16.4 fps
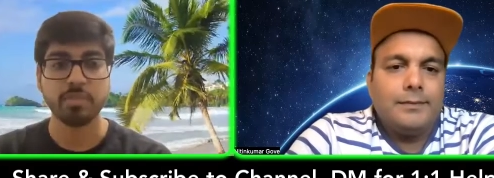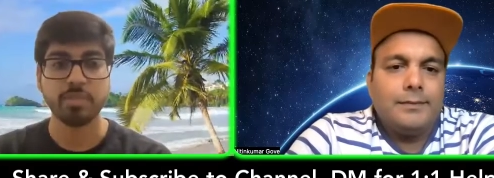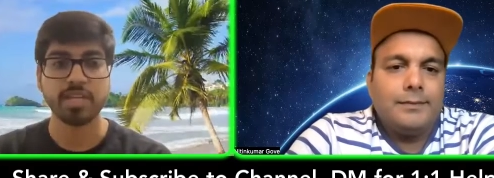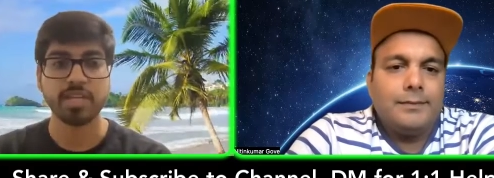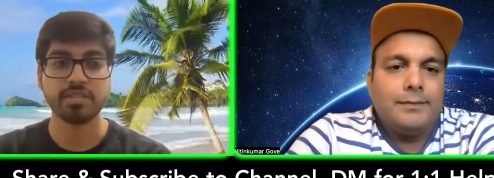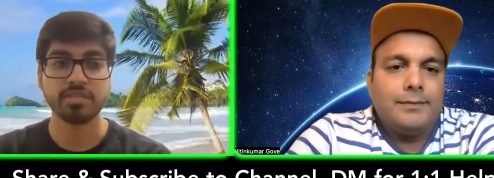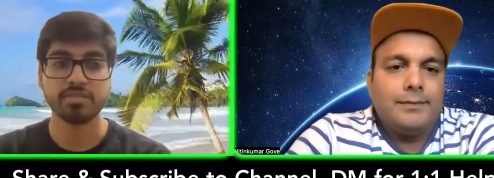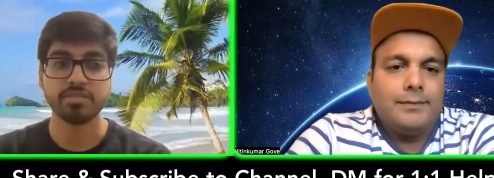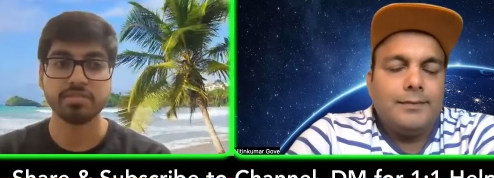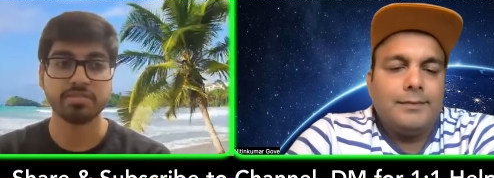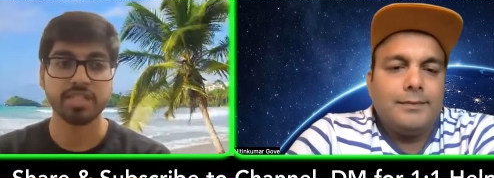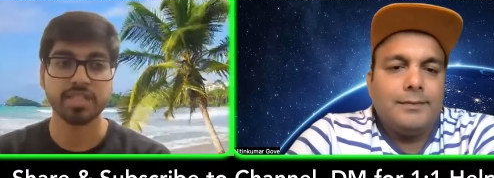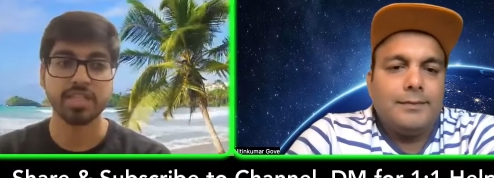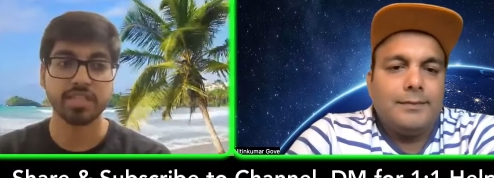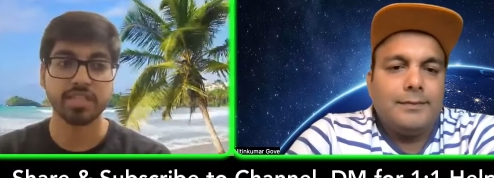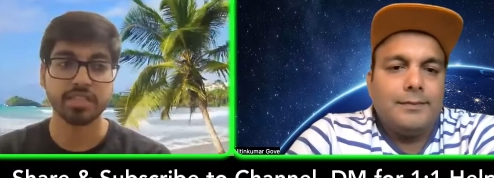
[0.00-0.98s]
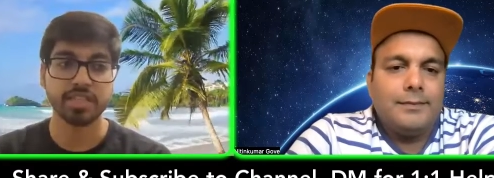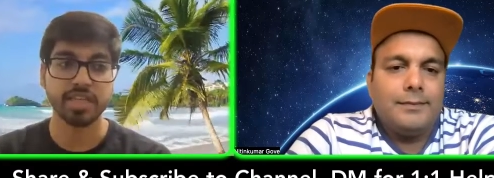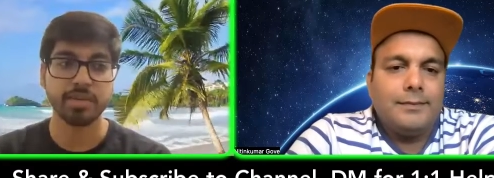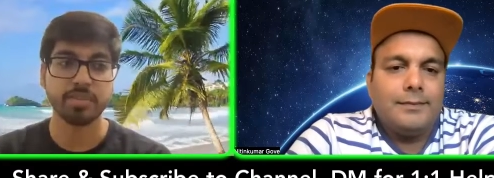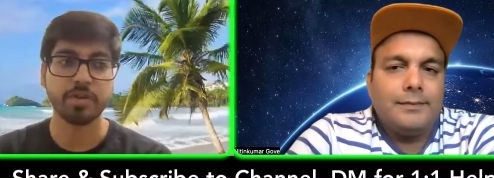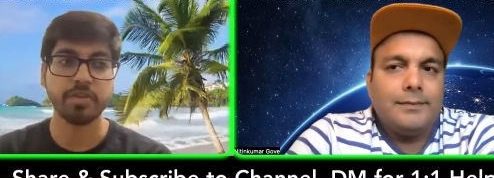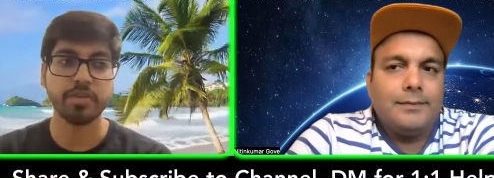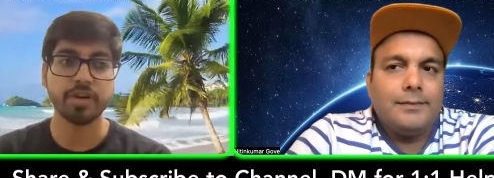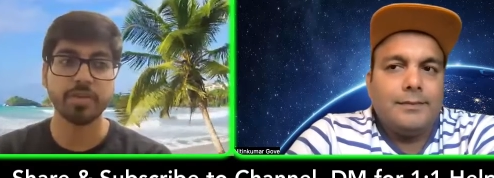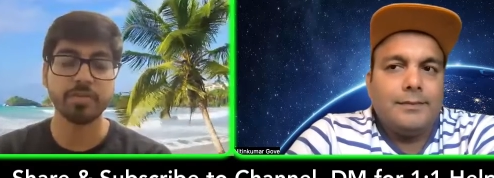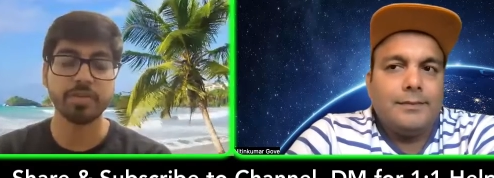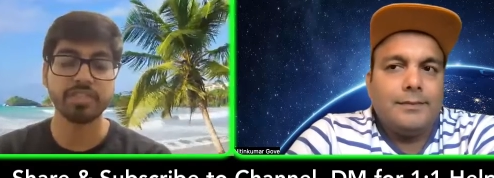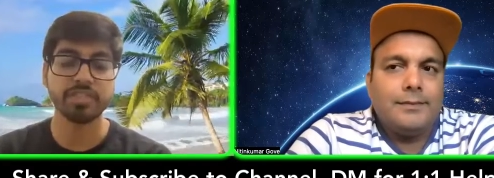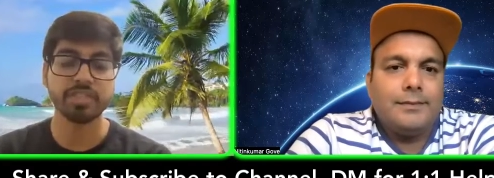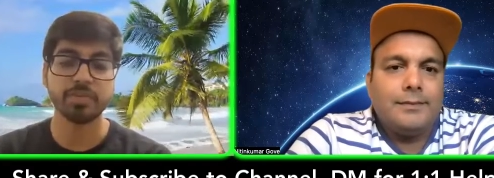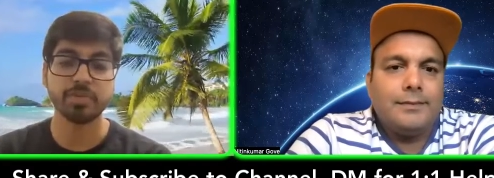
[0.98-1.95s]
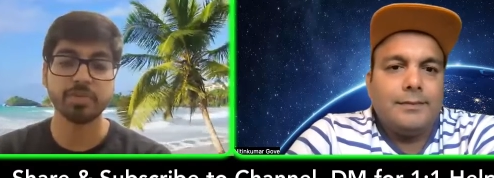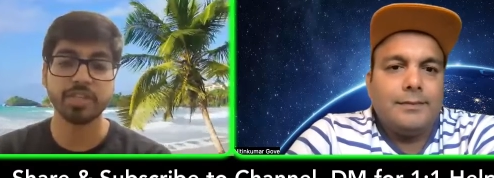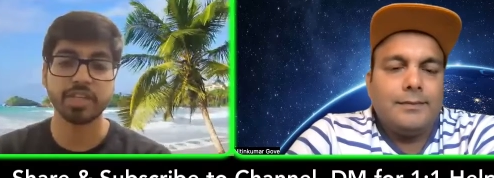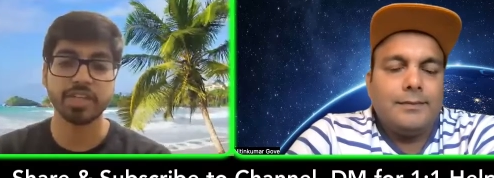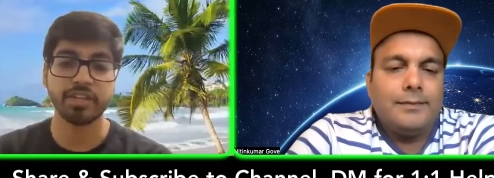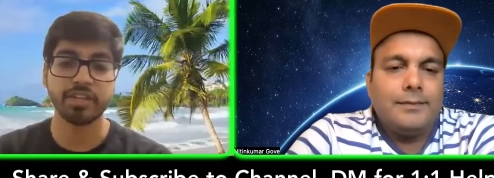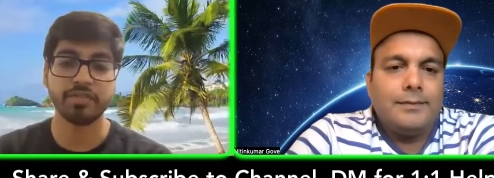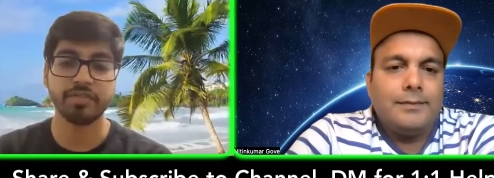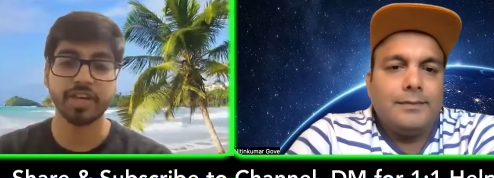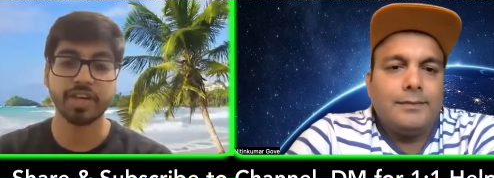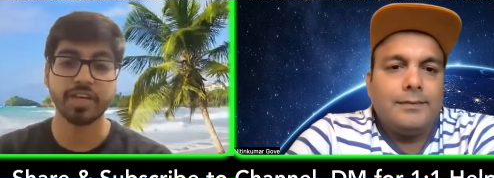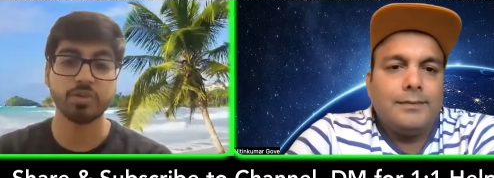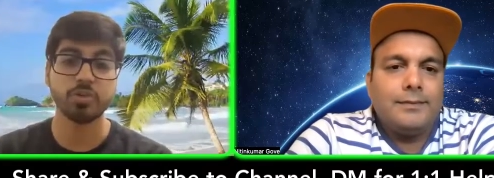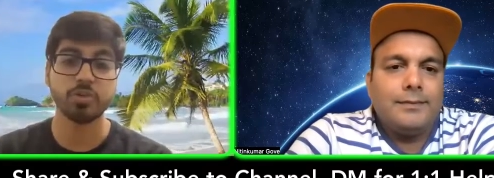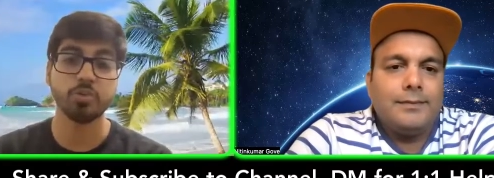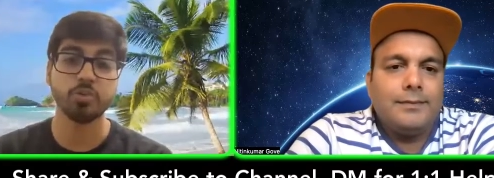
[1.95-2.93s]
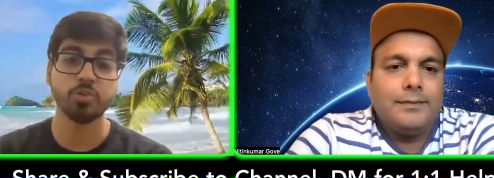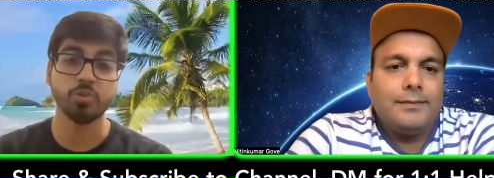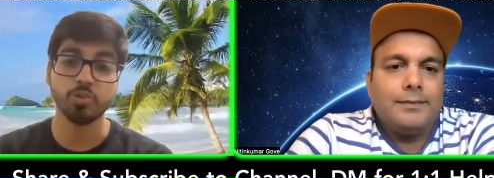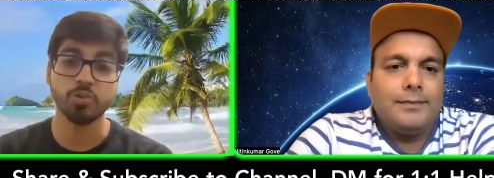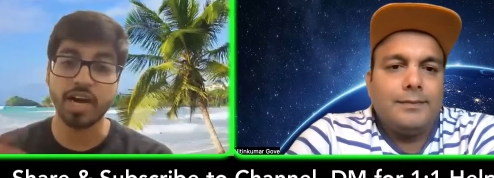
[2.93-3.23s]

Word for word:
Speaker 1: but the, the number of companies come to career fair who